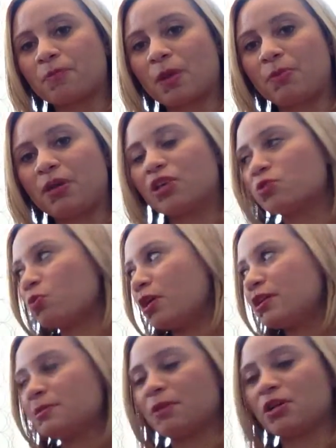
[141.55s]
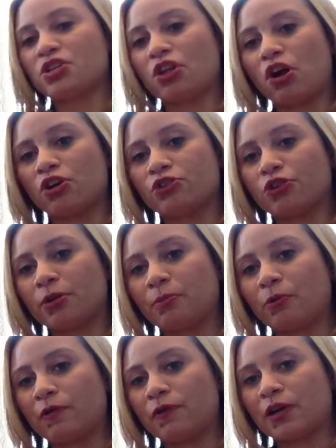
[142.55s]
Because one is much larger and
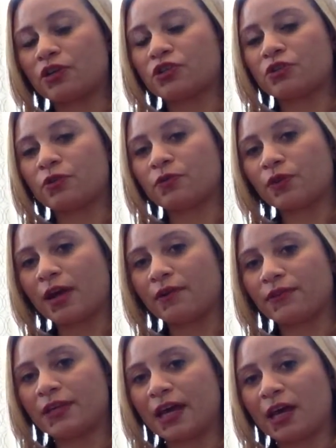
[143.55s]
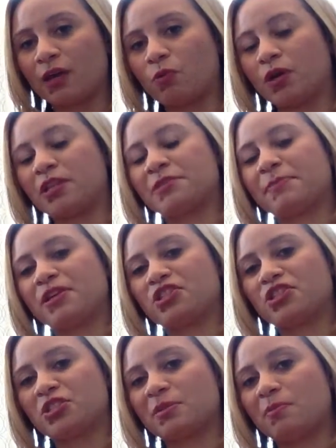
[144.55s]
more functional for every day, and one is much
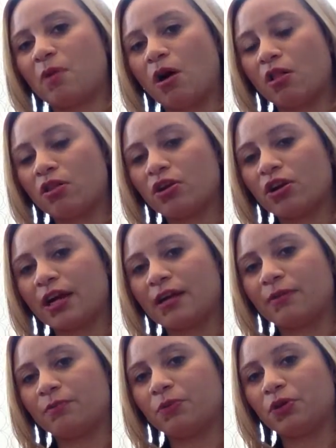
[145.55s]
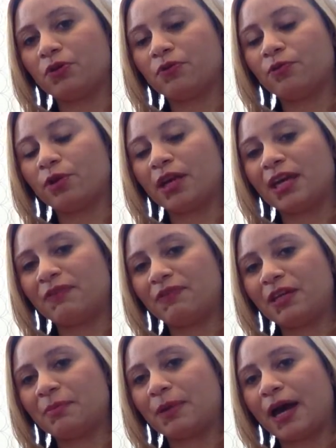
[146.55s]
smaller and a beautiful
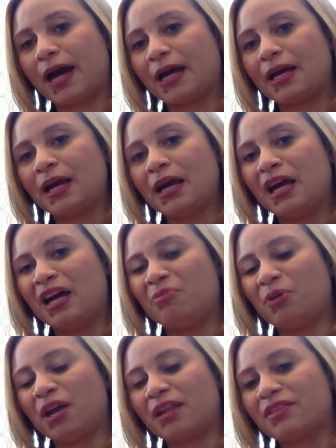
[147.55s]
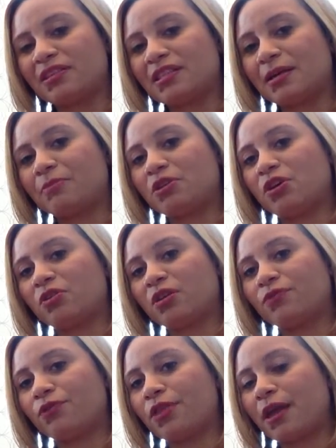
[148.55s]
evening bag. But at the same
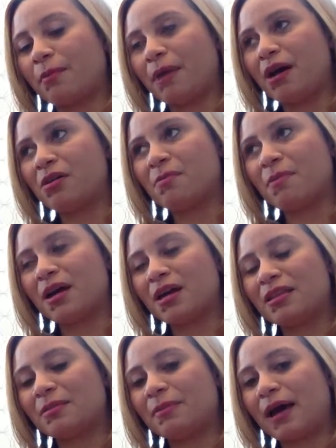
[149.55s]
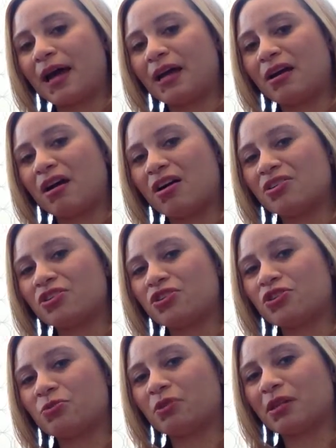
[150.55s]
token, for the amount of money the bag costs,
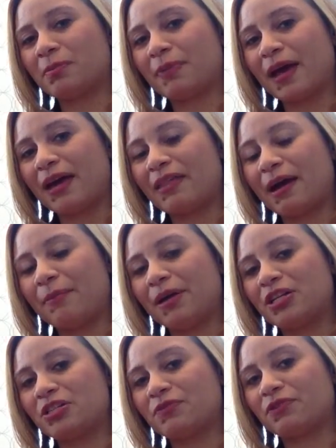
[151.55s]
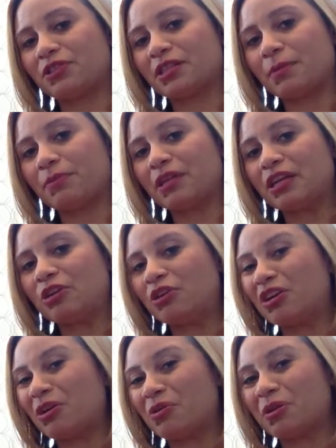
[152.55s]
did you really pay that much for something you
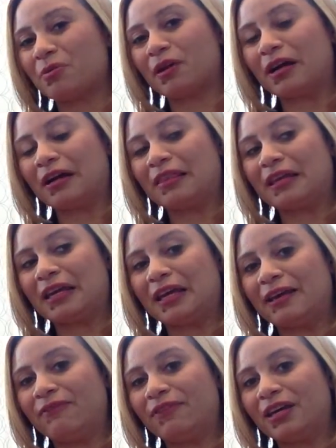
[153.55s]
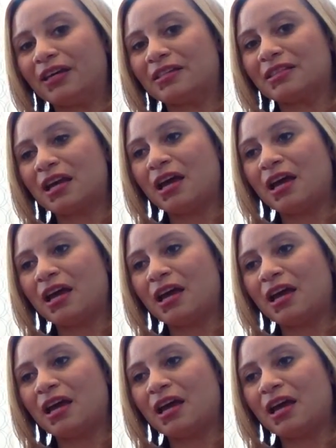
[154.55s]
can only wear in the evenings?